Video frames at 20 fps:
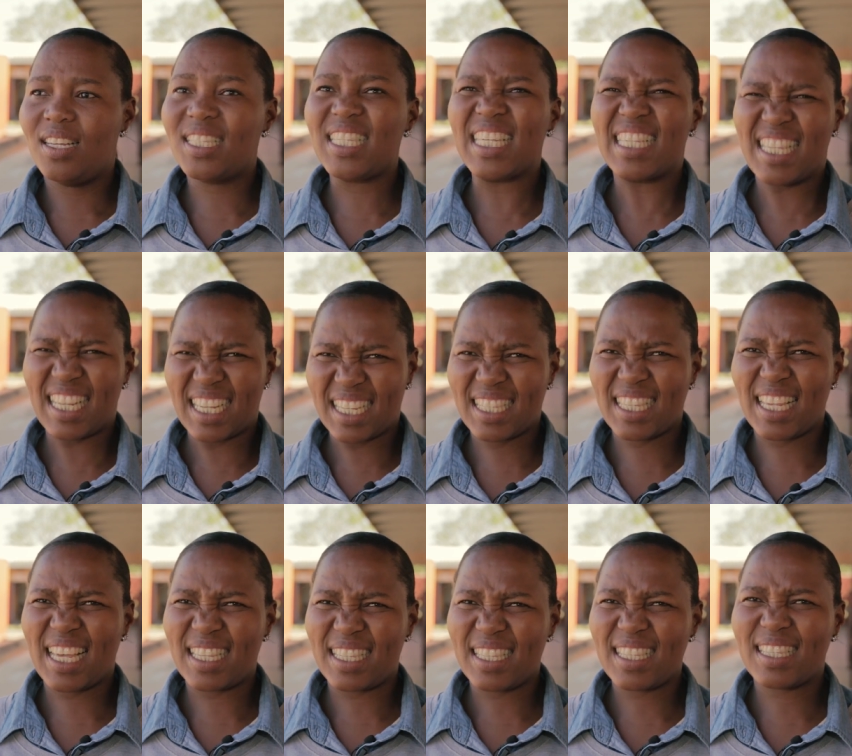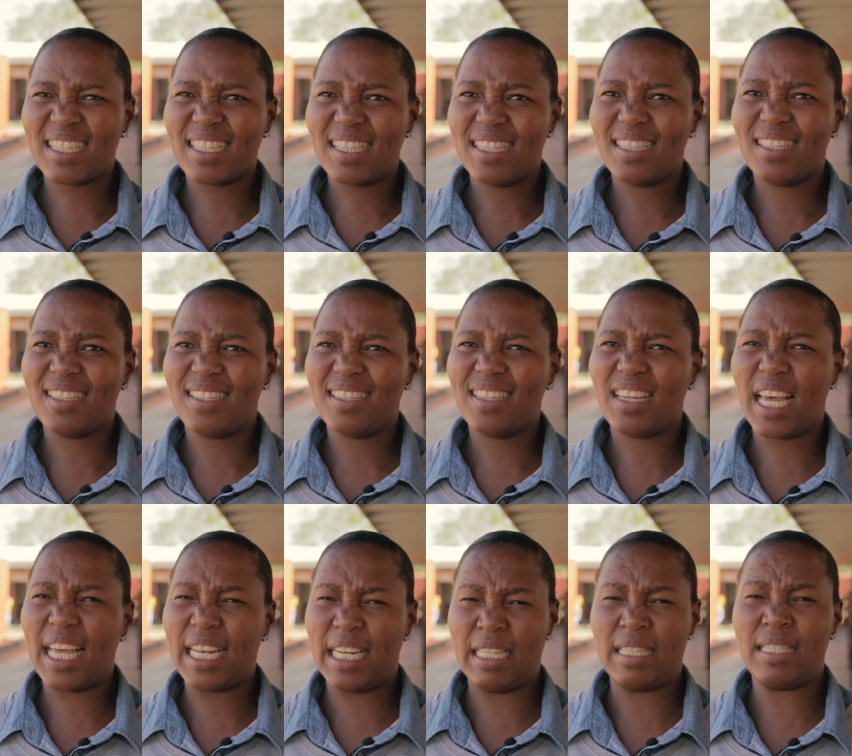it's a success
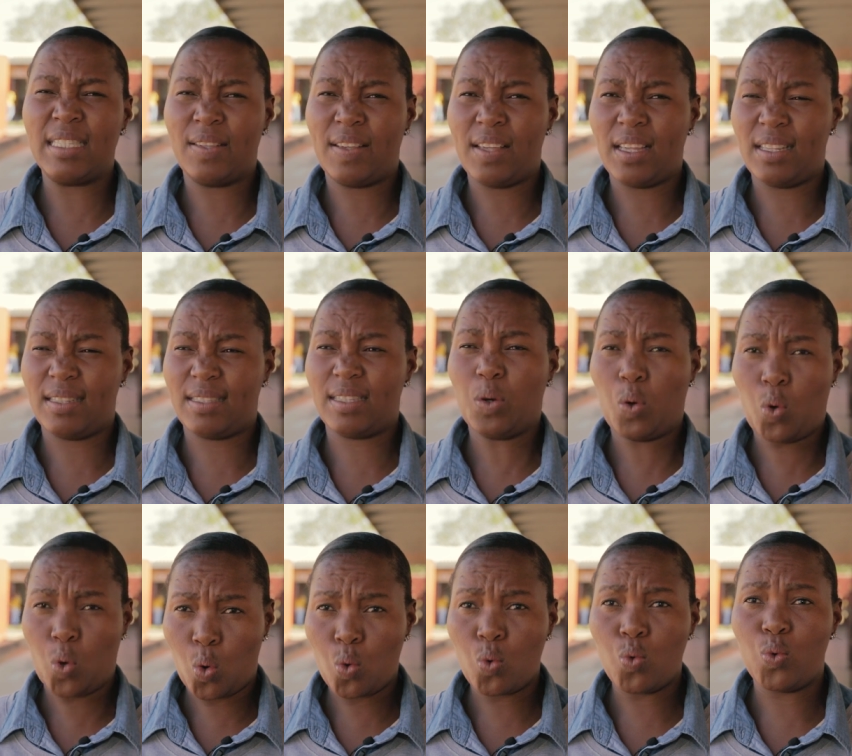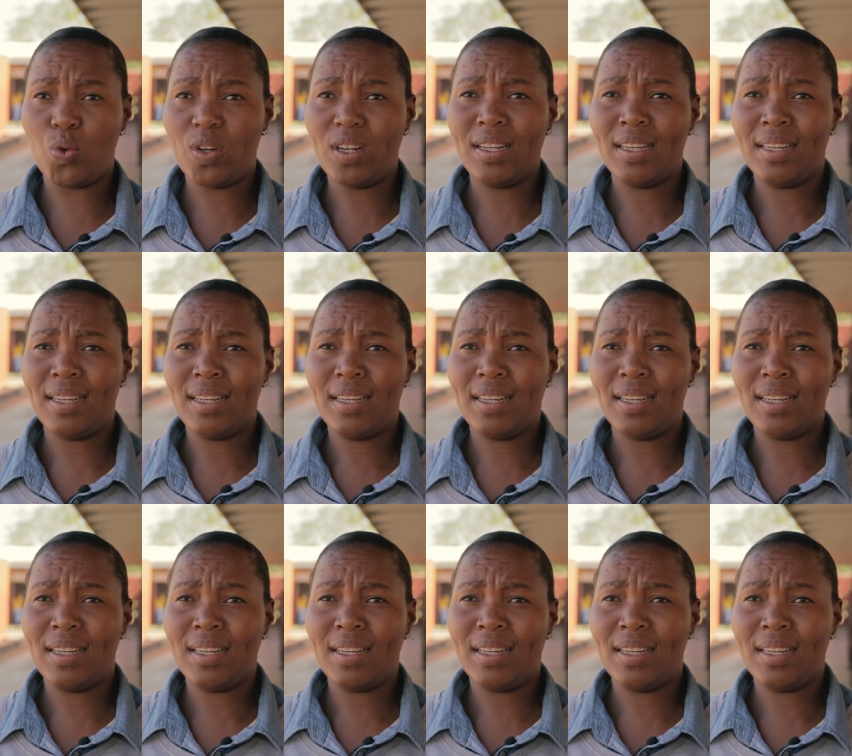and it's a, it's a goal.